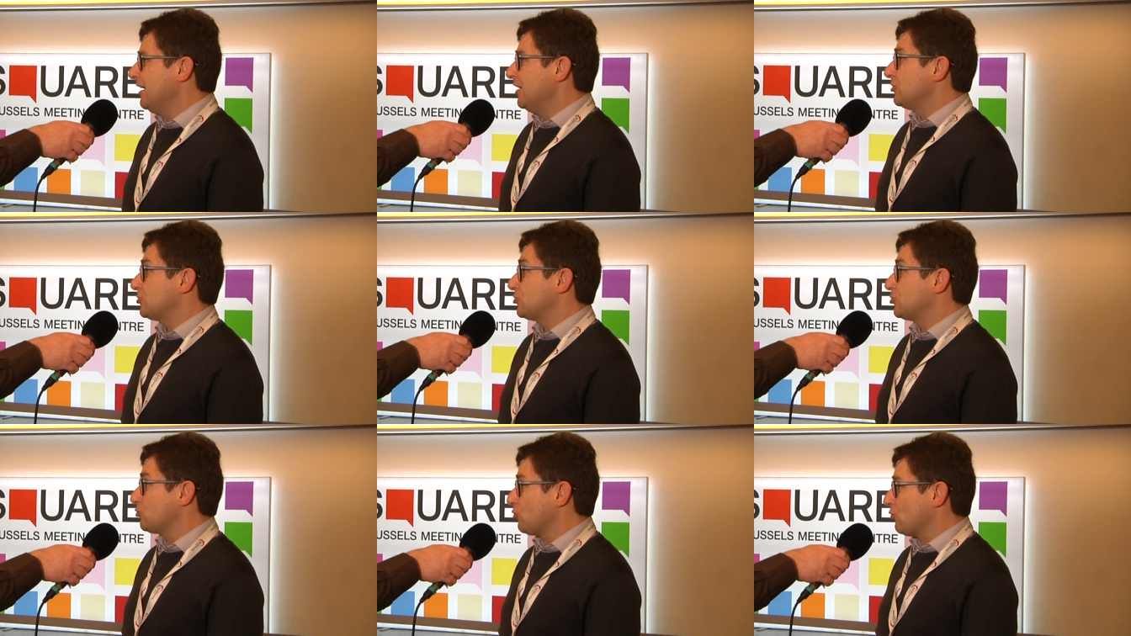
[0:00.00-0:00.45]

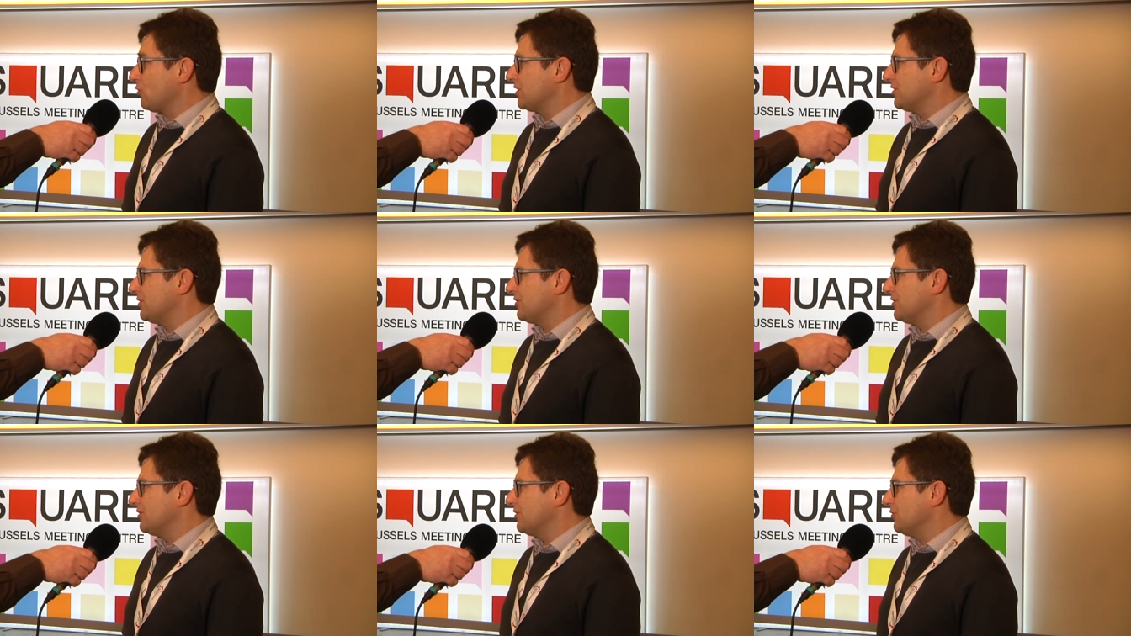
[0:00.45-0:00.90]

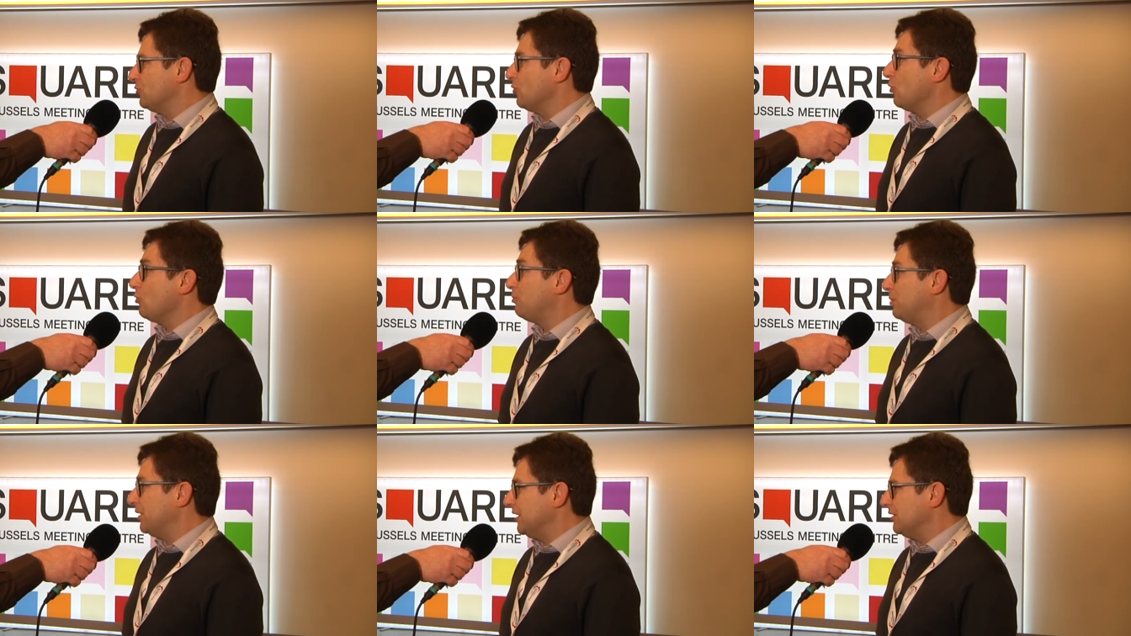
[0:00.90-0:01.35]
shorter,
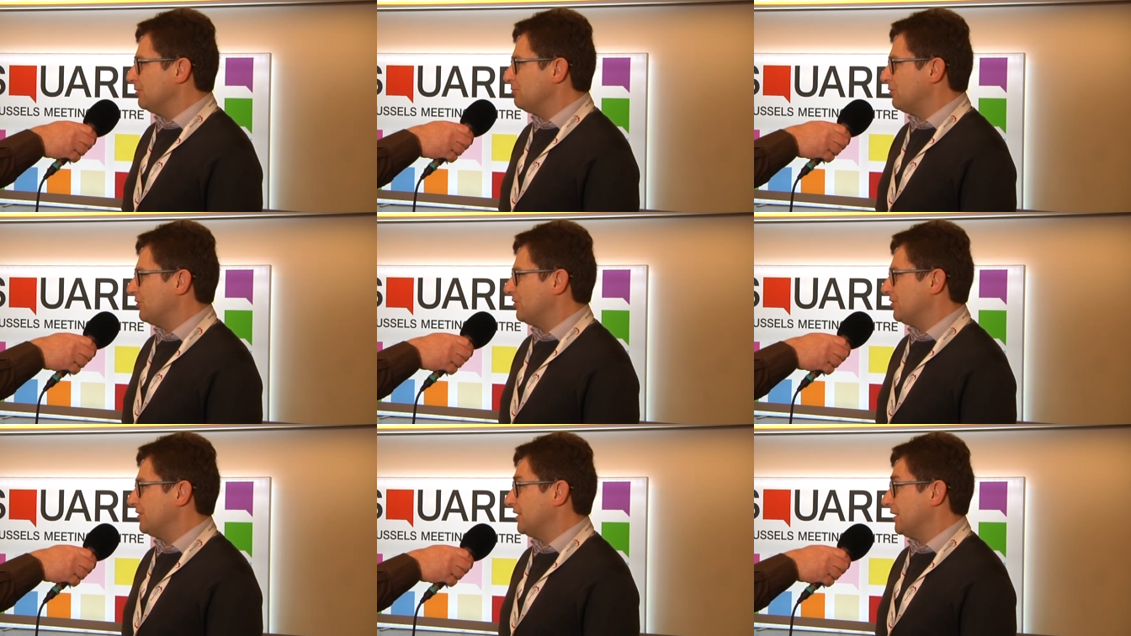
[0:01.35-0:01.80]
no pill
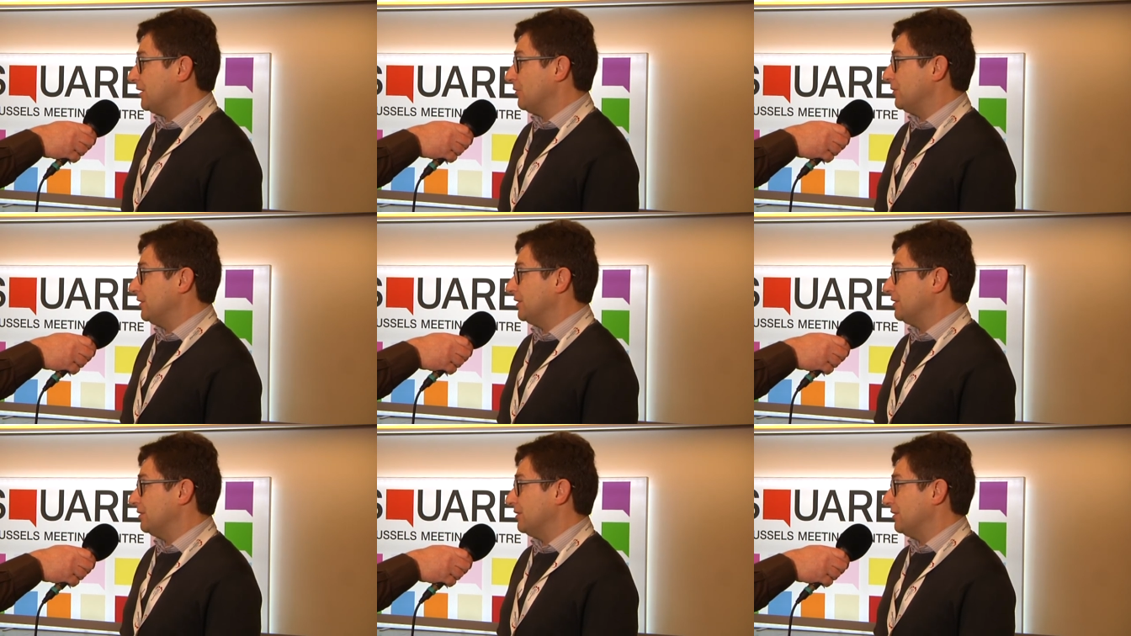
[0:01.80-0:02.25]
burden and
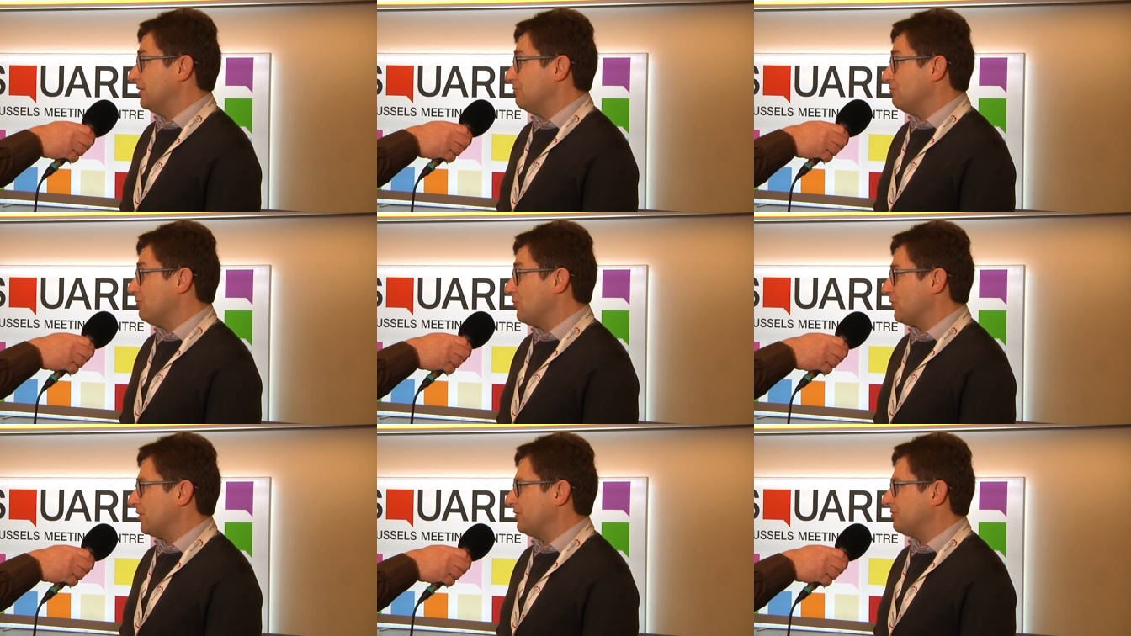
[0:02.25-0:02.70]
with uh,
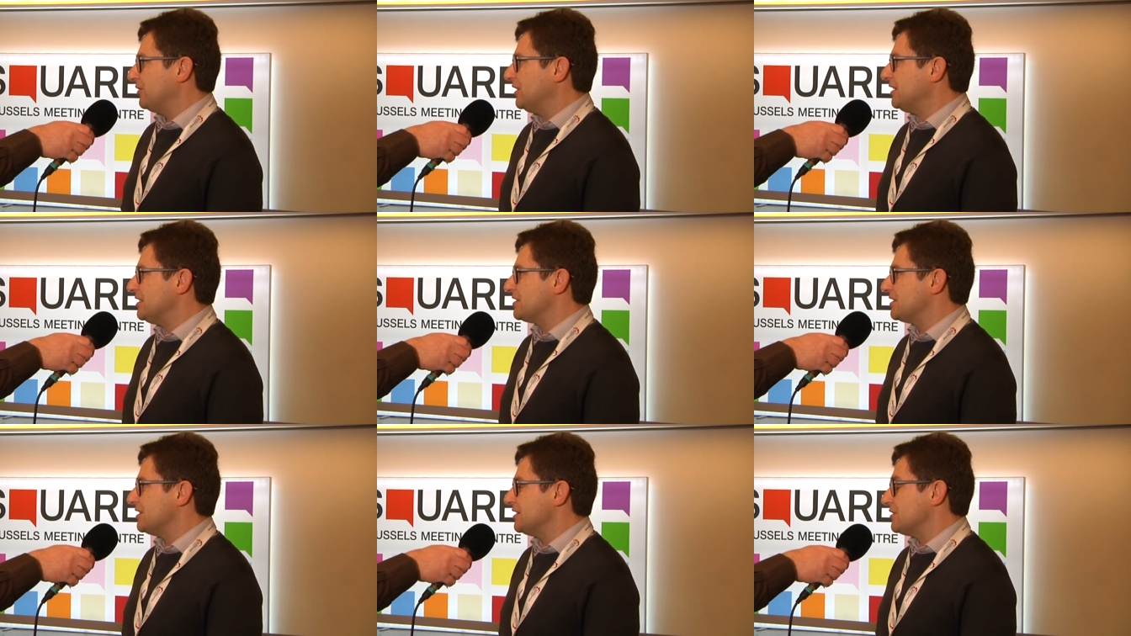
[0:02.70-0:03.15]
more
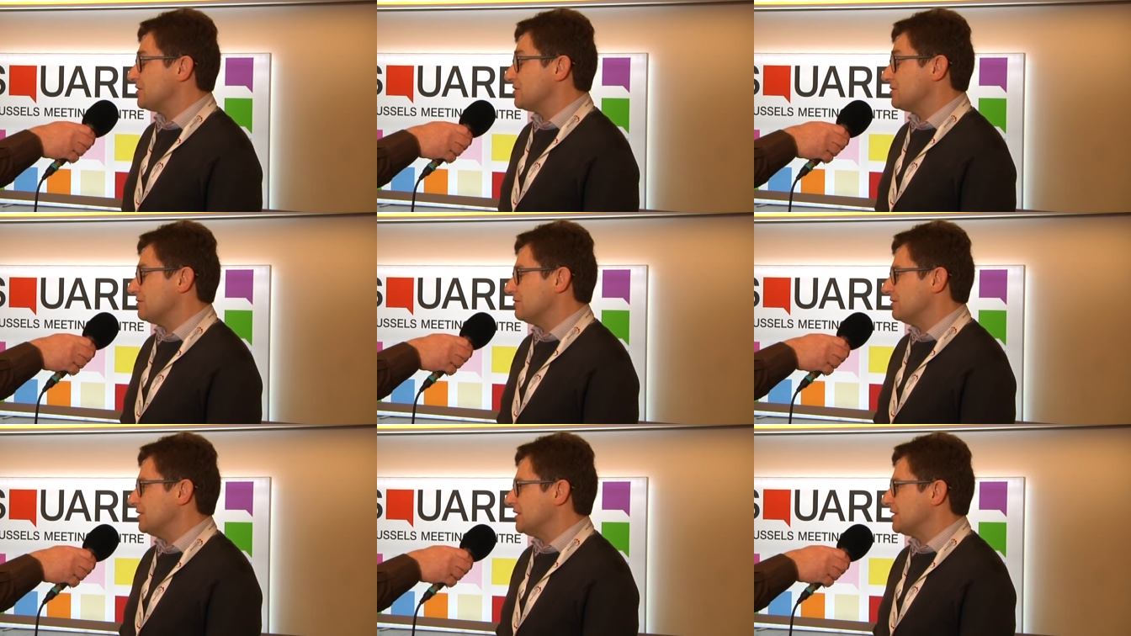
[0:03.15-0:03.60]
efficacy.
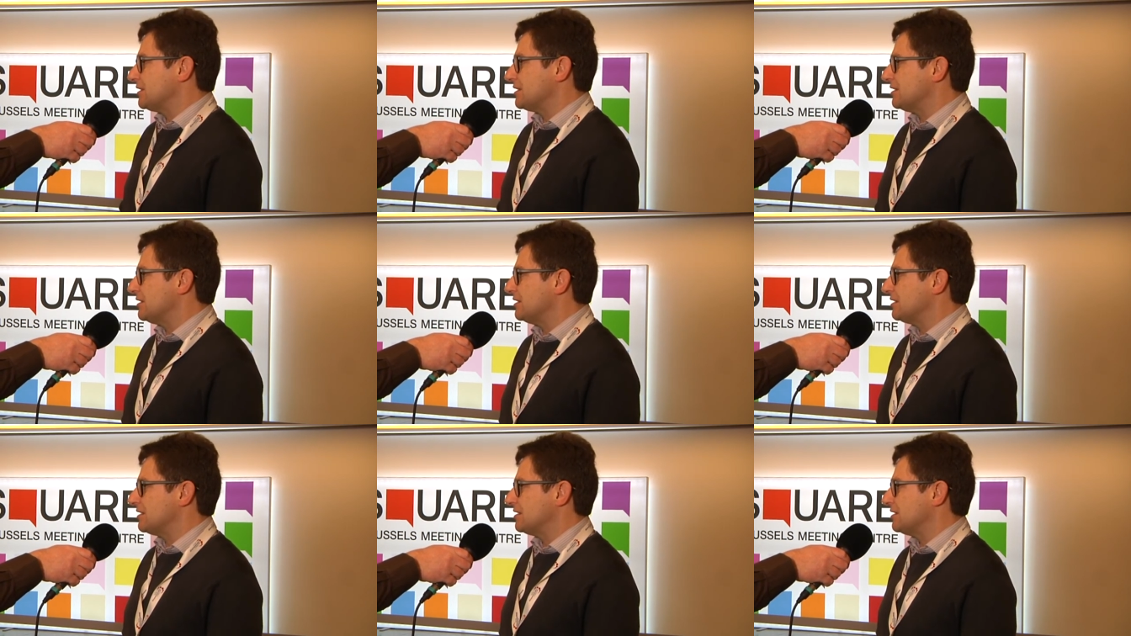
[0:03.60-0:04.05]
So it's,
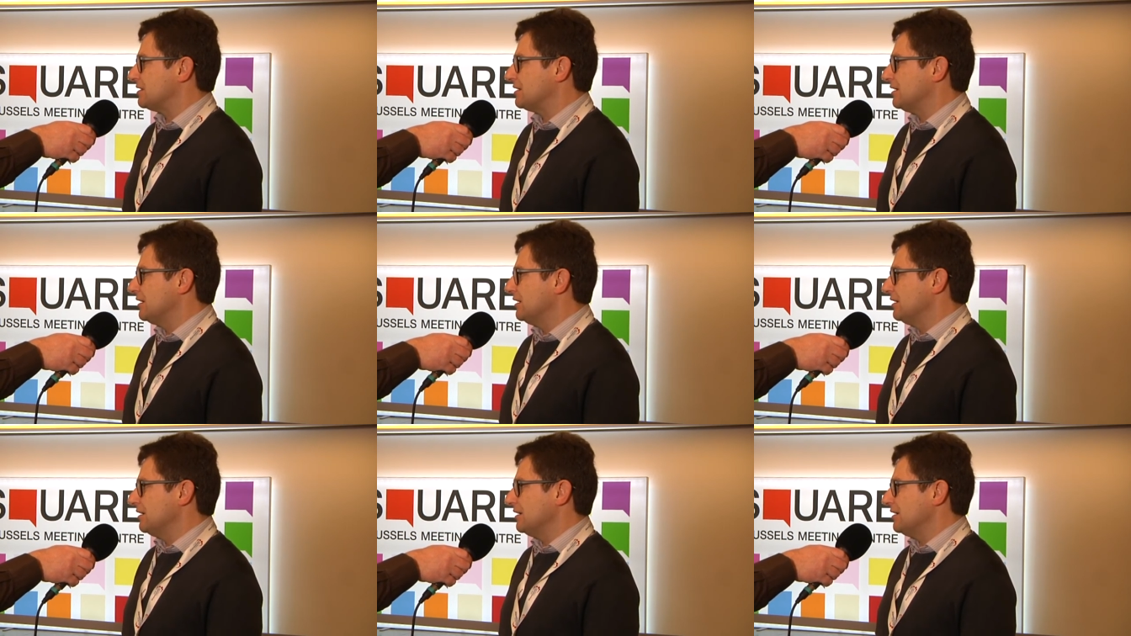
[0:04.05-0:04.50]
it's,
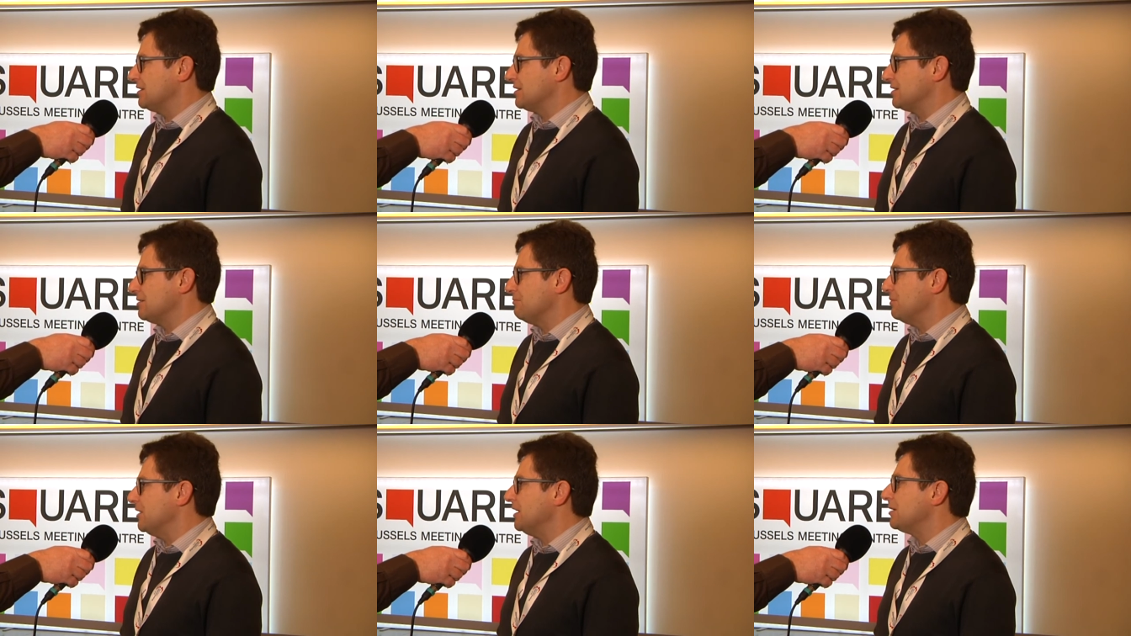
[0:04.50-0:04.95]

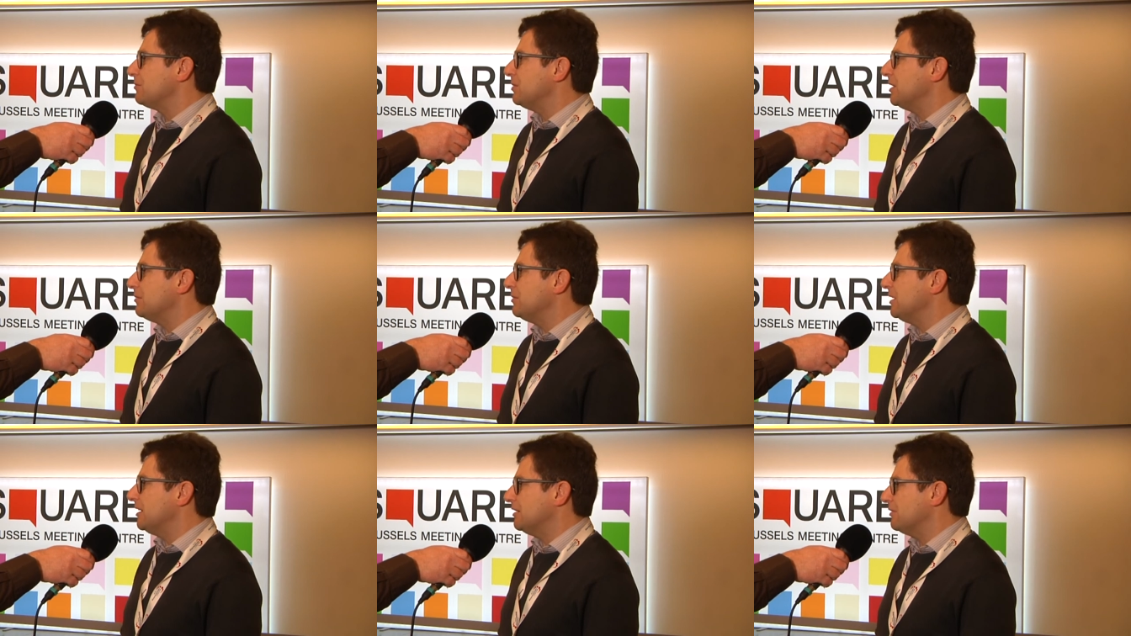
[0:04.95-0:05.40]
it's a big,
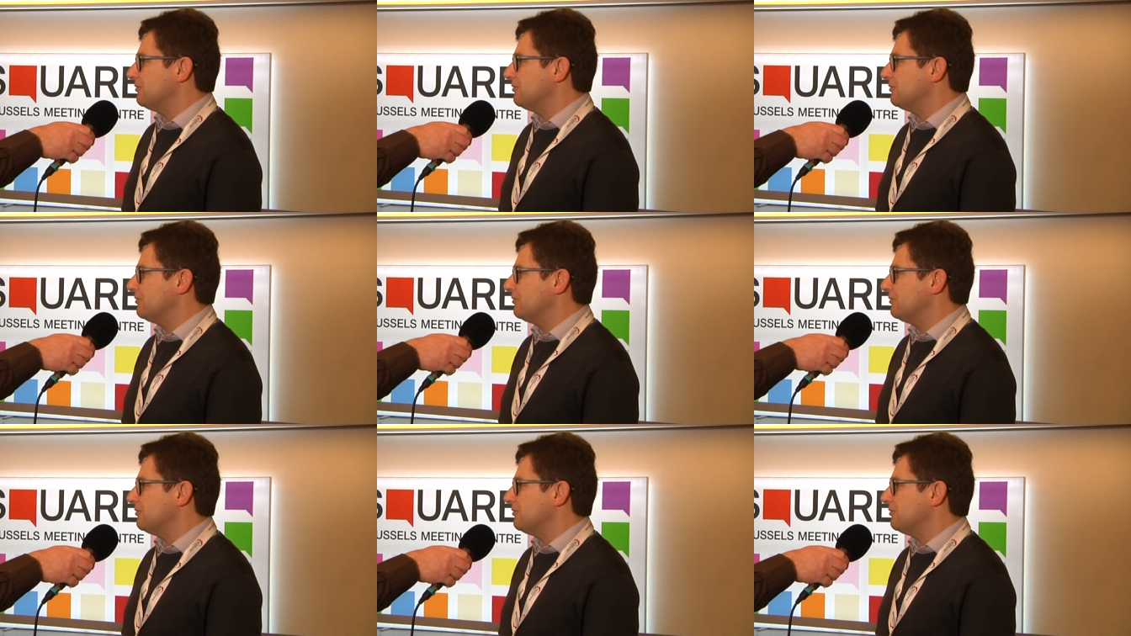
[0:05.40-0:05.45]
big, big